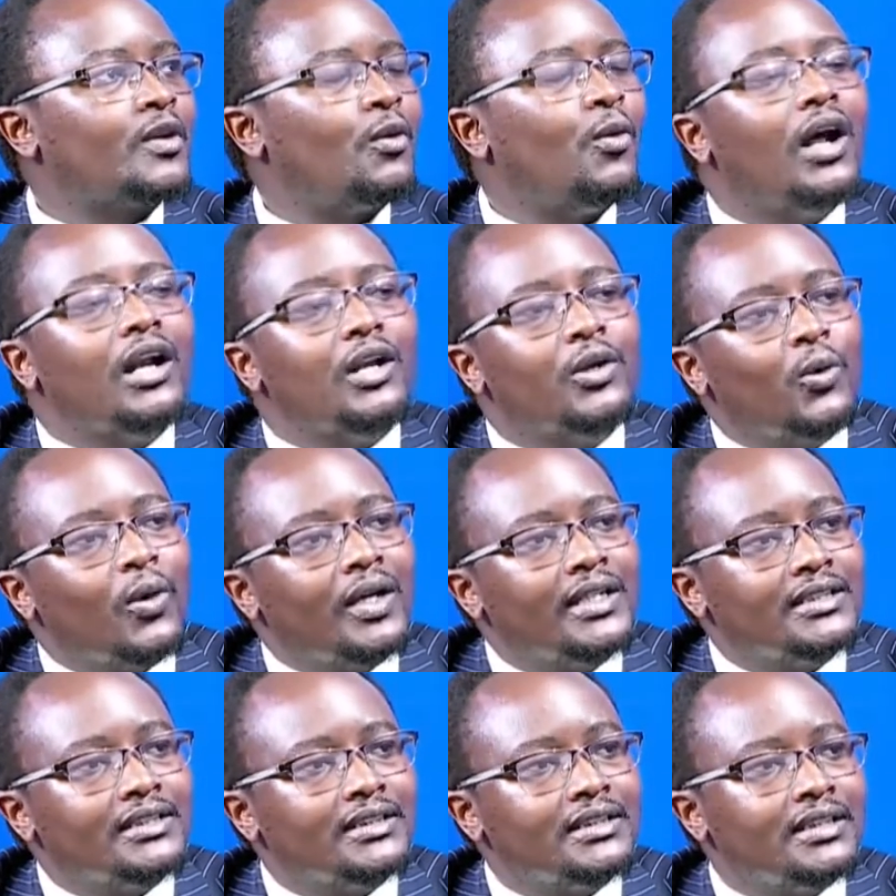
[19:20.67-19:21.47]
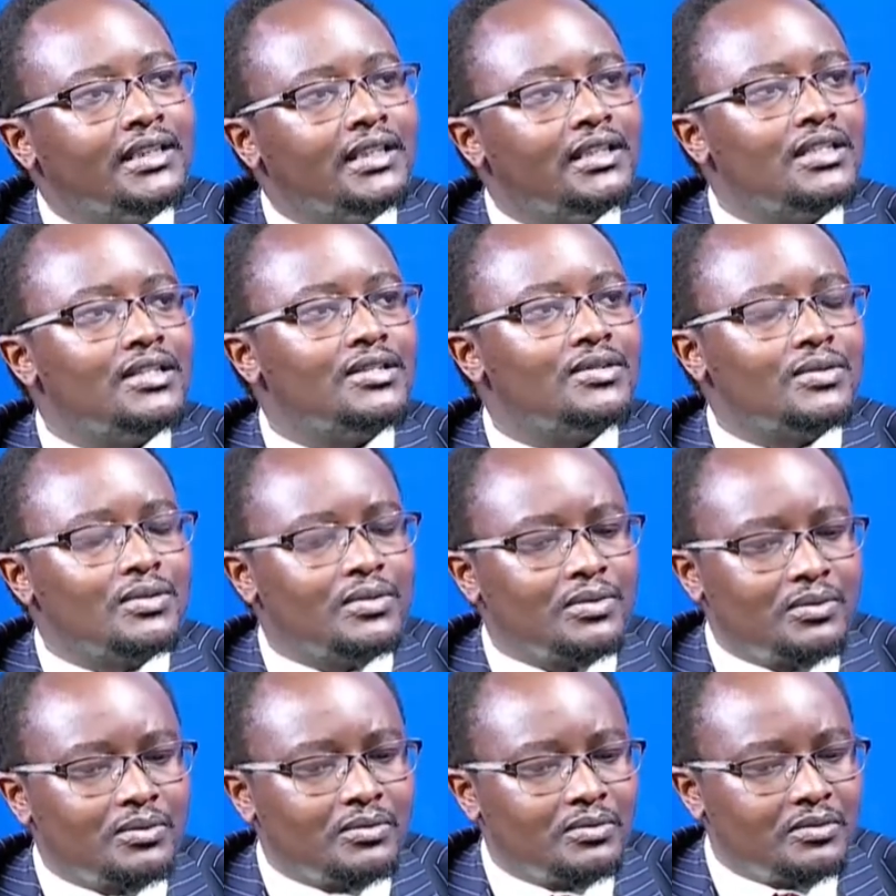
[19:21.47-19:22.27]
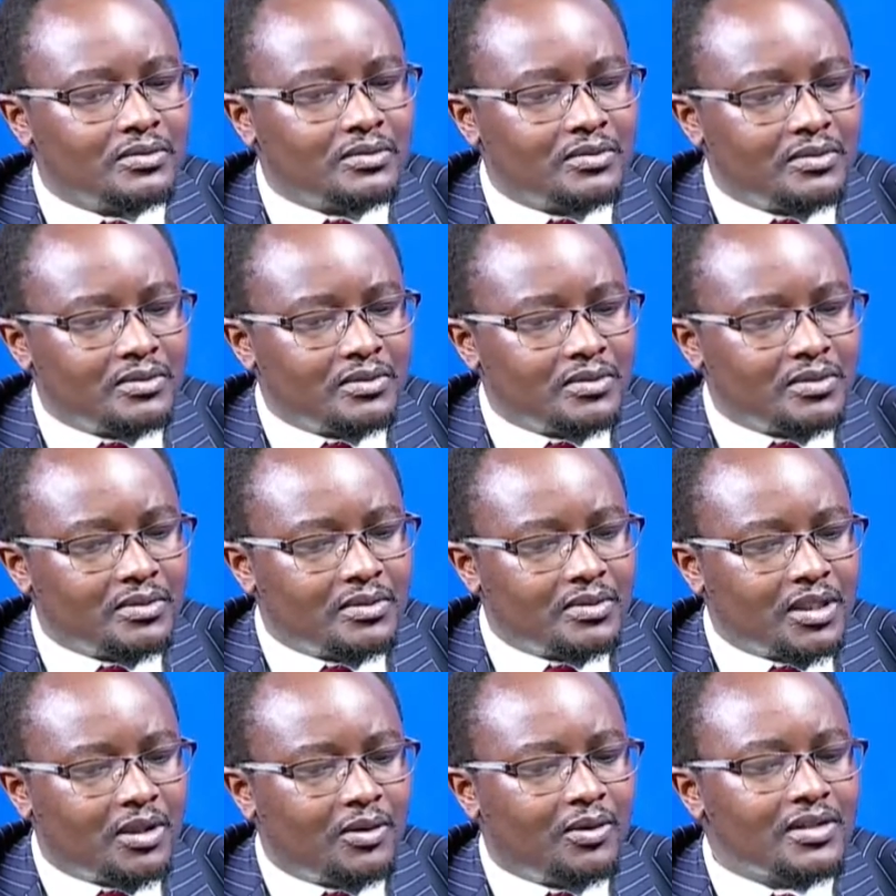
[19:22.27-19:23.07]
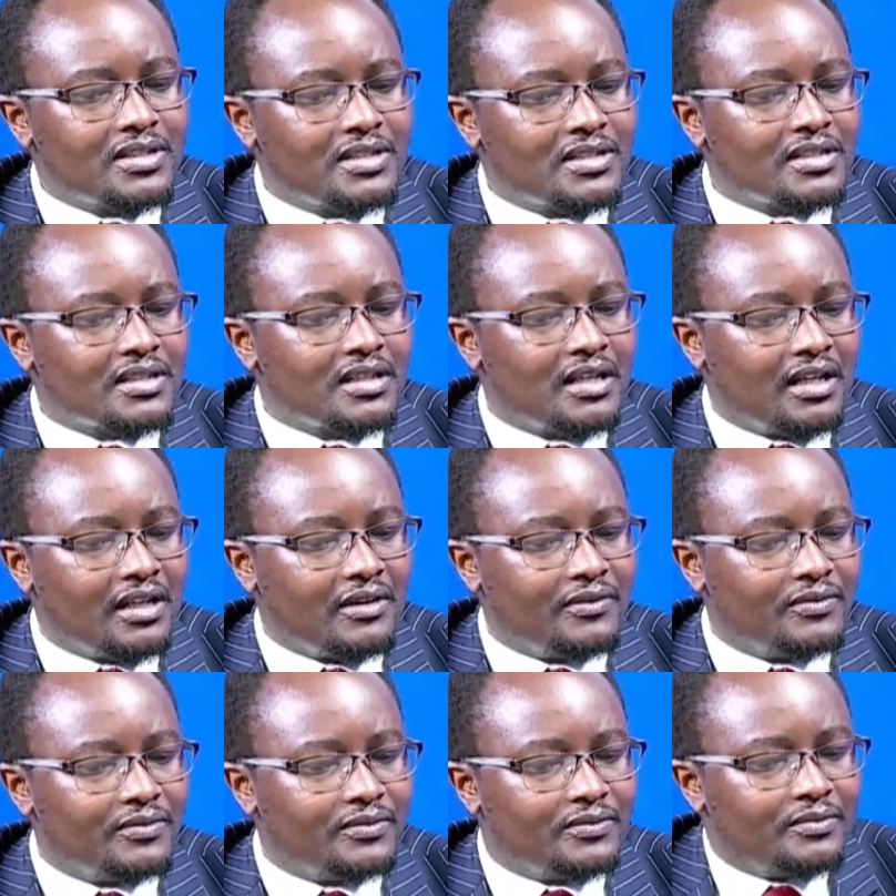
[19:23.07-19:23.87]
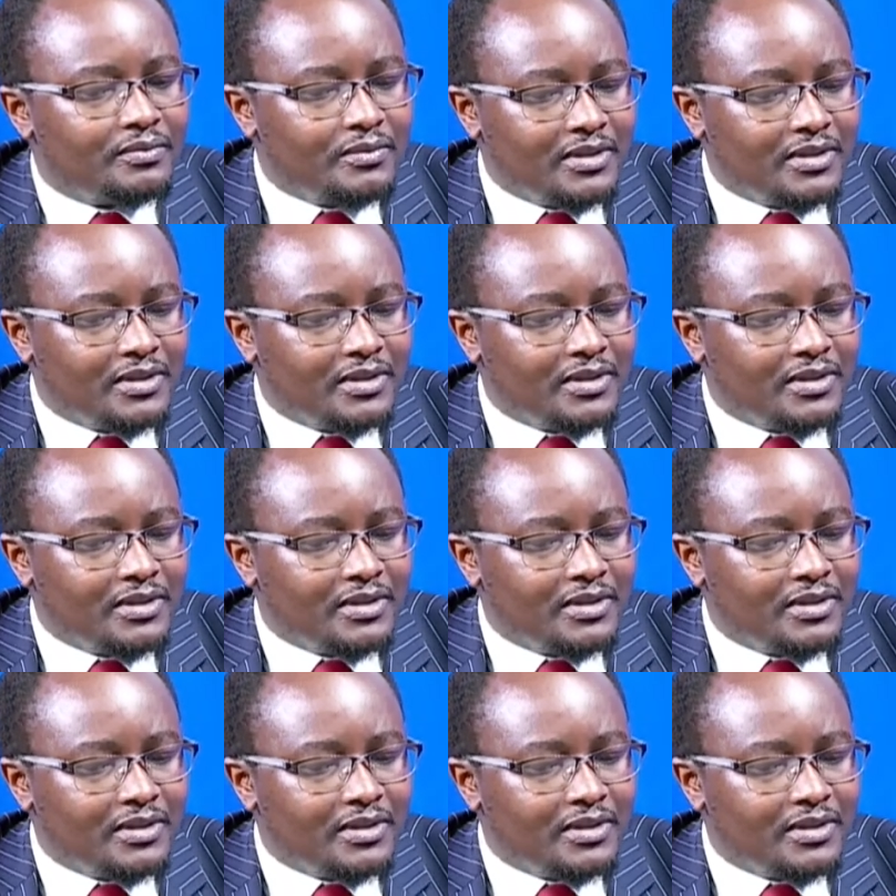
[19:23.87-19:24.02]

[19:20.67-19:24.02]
worldwide. So the courts have